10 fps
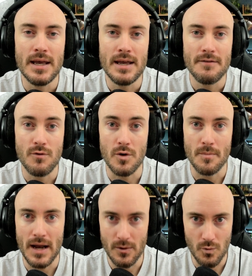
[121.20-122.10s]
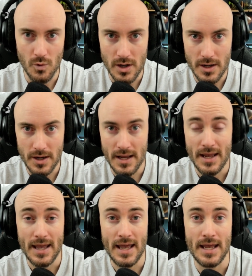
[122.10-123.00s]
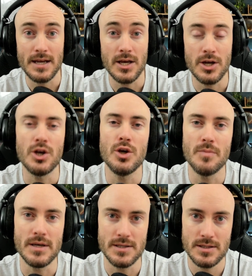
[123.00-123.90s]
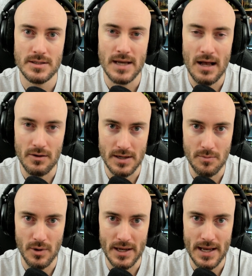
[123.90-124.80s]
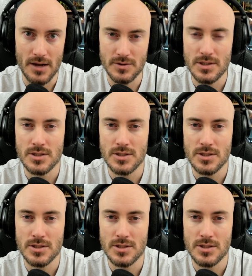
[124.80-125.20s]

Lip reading: for my wood and Anubis algae breakouts.